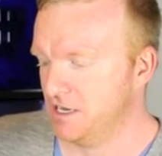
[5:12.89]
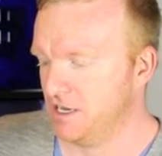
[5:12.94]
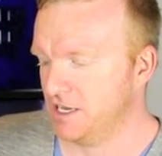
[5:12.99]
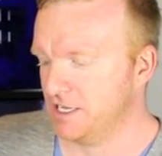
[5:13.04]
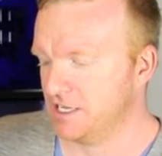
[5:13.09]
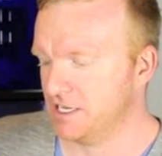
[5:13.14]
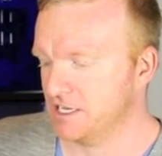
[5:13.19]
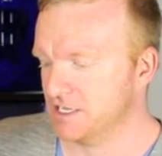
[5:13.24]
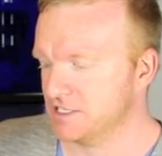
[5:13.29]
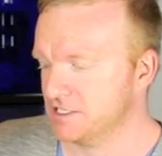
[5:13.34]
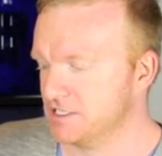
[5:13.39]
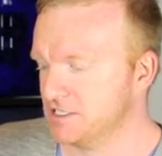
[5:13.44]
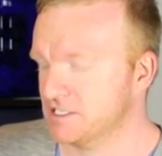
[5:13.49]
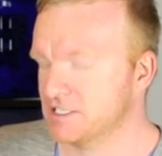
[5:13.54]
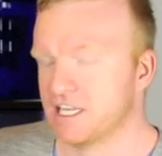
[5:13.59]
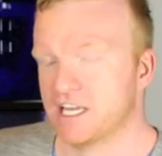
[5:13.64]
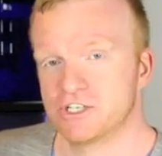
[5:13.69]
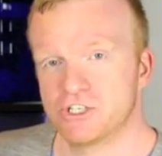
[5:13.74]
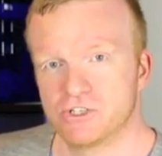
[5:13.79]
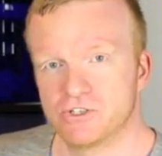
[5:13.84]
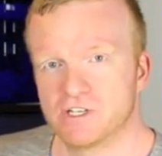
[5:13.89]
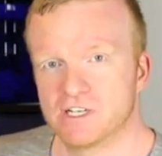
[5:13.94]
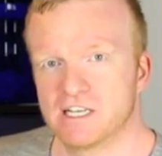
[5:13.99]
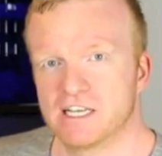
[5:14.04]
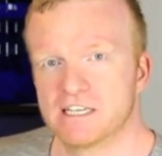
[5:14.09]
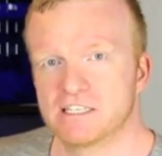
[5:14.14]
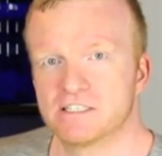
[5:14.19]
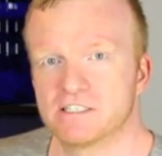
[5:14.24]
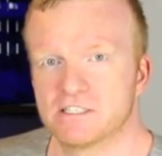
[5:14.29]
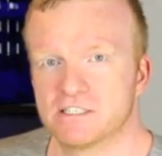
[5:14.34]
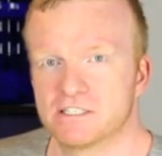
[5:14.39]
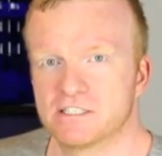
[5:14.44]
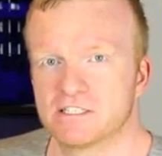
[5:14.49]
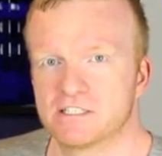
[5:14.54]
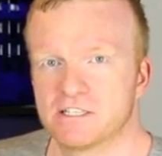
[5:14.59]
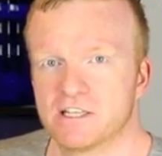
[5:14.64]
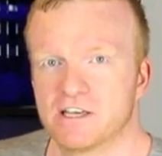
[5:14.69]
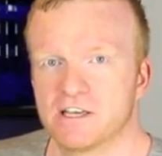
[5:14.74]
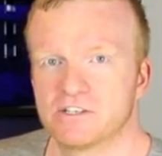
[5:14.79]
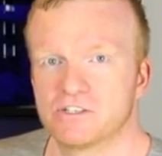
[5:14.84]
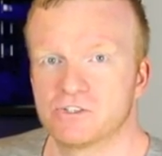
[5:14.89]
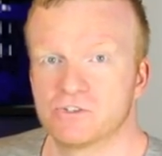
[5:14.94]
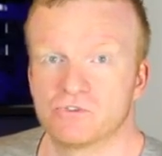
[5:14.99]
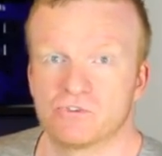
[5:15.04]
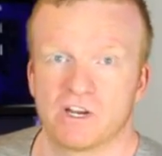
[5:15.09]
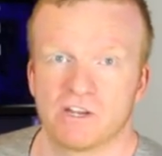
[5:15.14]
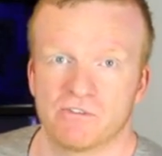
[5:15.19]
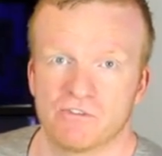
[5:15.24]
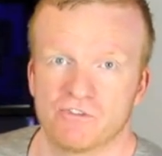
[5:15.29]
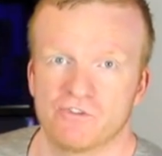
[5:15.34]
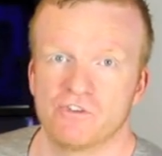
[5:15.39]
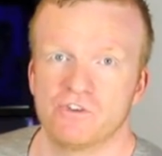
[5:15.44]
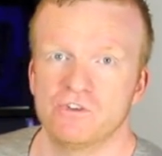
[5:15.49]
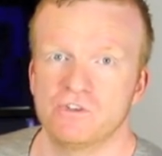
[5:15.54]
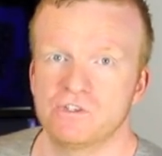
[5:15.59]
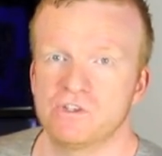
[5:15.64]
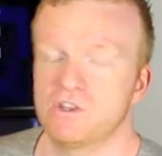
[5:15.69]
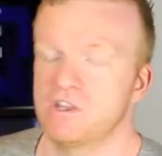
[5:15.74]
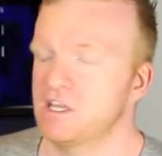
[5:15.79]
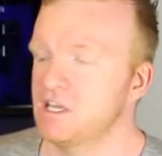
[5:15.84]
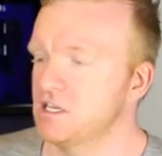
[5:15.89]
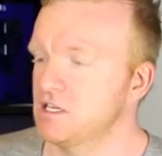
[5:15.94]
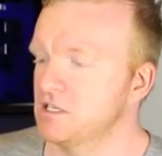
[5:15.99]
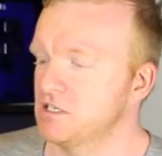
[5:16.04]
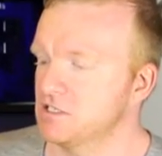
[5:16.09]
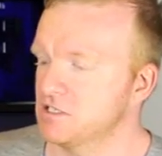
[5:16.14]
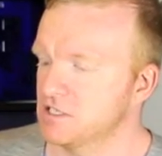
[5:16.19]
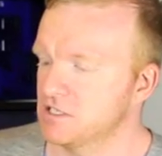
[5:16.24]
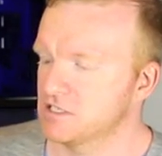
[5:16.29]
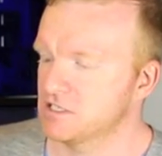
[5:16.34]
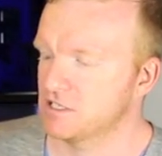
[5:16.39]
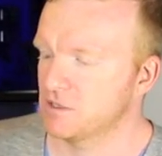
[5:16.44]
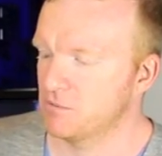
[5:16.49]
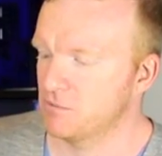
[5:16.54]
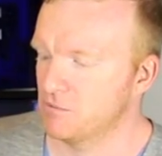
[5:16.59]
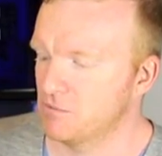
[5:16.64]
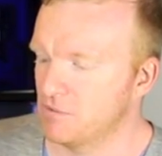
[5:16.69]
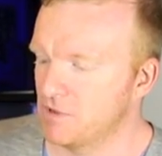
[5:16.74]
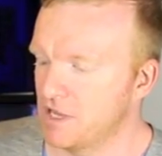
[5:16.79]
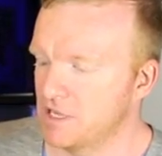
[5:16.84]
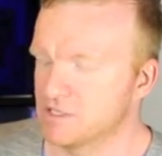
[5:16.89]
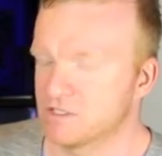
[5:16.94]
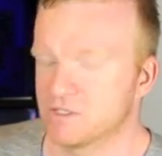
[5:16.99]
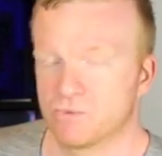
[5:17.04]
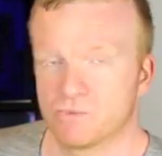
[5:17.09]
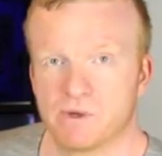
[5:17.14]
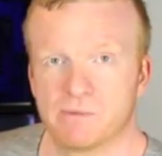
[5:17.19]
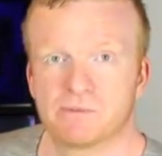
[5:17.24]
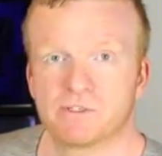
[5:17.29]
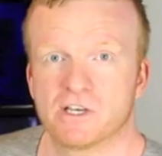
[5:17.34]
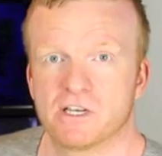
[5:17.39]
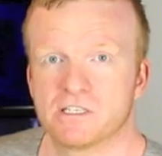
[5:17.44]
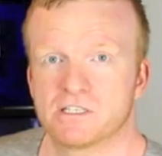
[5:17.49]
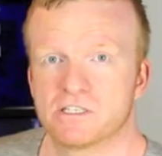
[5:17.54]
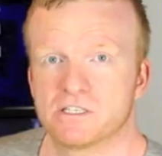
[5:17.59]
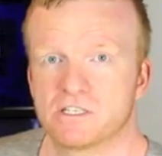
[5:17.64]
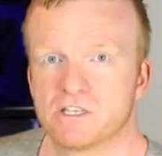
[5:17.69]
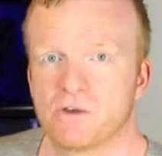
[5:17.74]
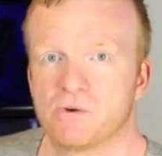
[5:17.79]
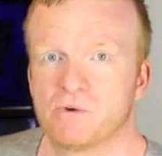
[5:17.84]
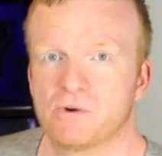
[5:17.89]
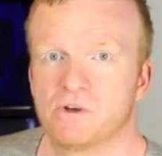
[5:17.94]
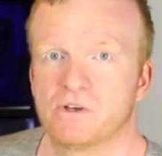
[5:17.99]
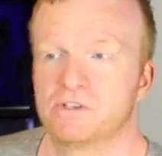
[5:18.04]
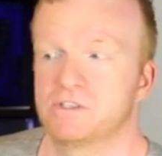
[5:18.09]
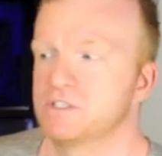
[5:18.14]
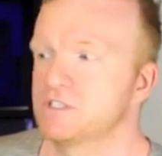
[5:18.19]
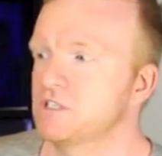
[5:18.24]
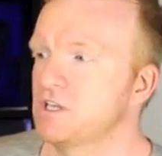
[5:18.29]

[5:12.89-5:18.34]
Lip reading: I guess, statue collectors that do great reviews and things, and some websites and so on.